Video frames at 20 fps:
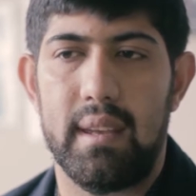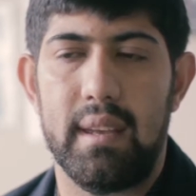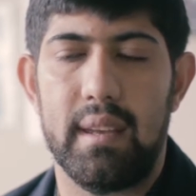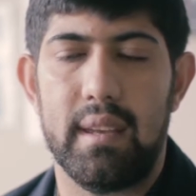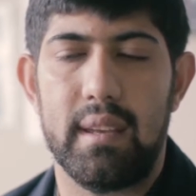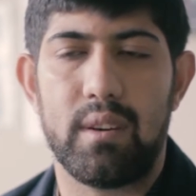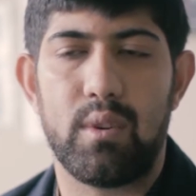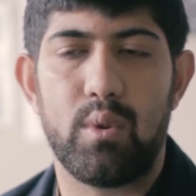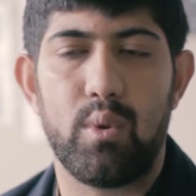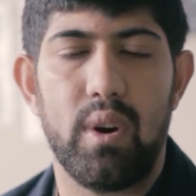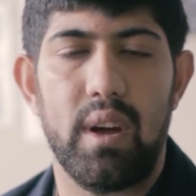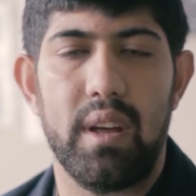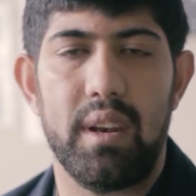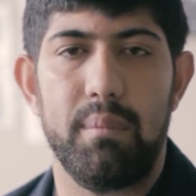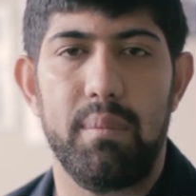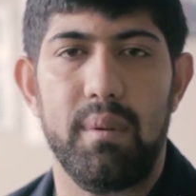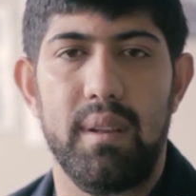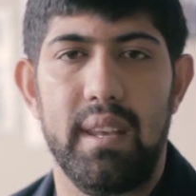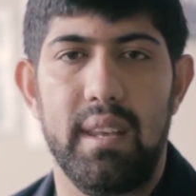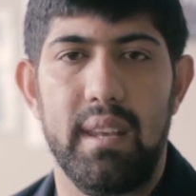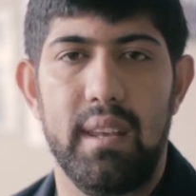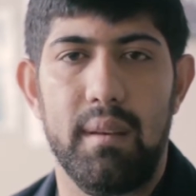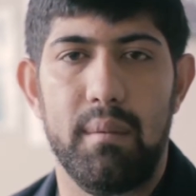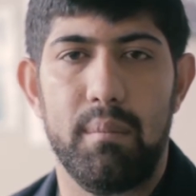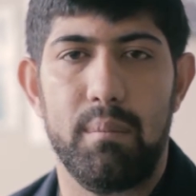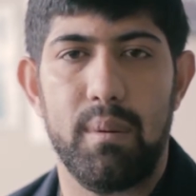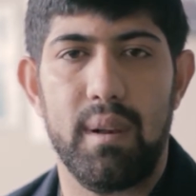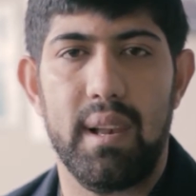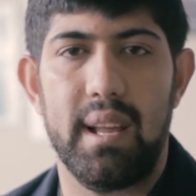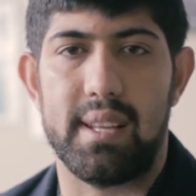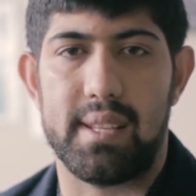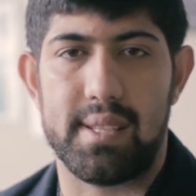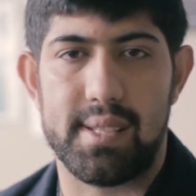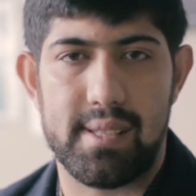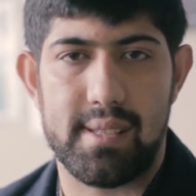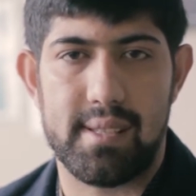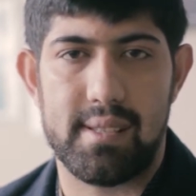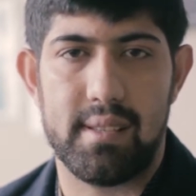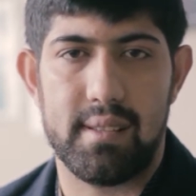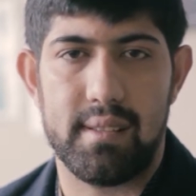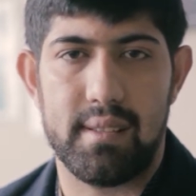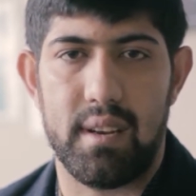incredibly blessed